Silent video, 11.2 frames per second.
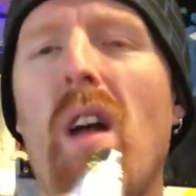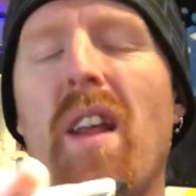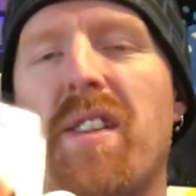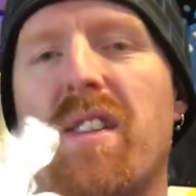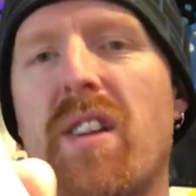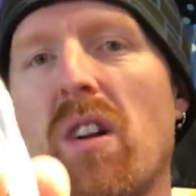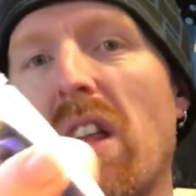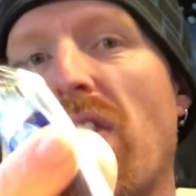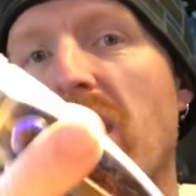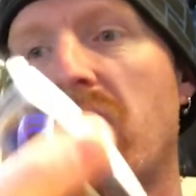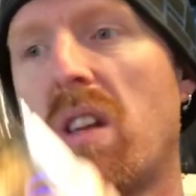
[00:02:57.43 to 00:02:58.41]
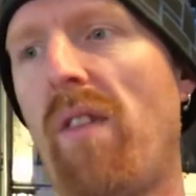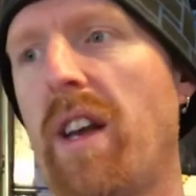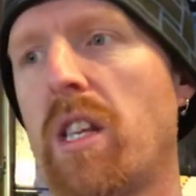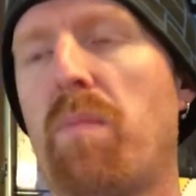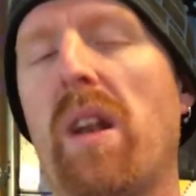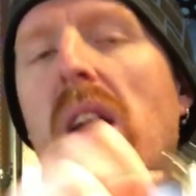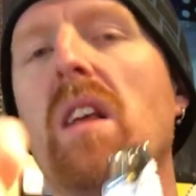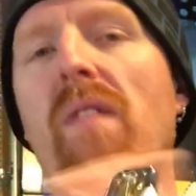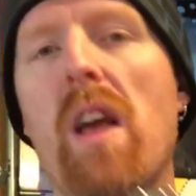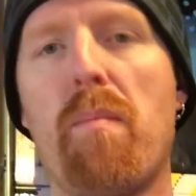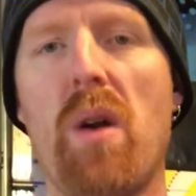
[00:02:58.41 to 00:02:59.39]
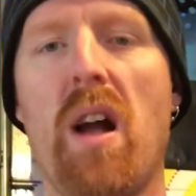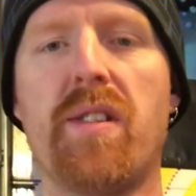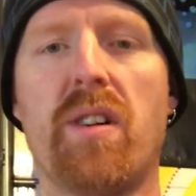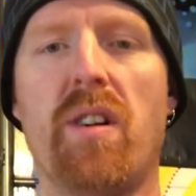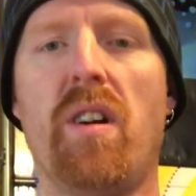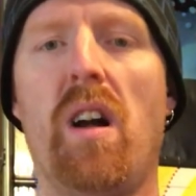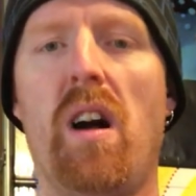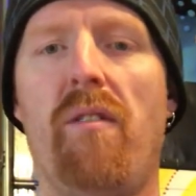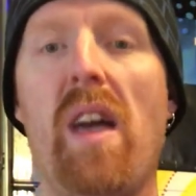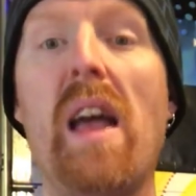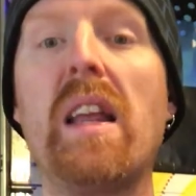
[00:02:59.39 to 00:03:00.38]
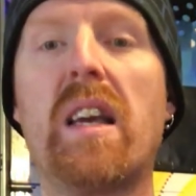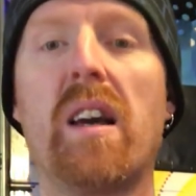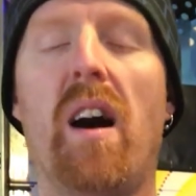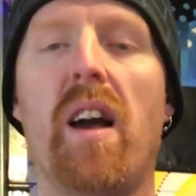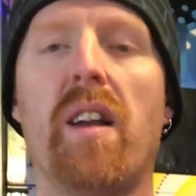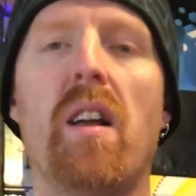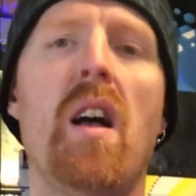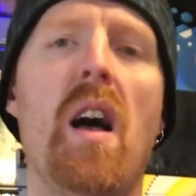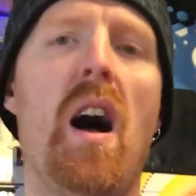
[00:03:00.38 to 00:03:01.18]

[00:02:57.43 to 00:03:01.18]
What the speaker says: Not necessarily this device, but any vaporizer of any kind,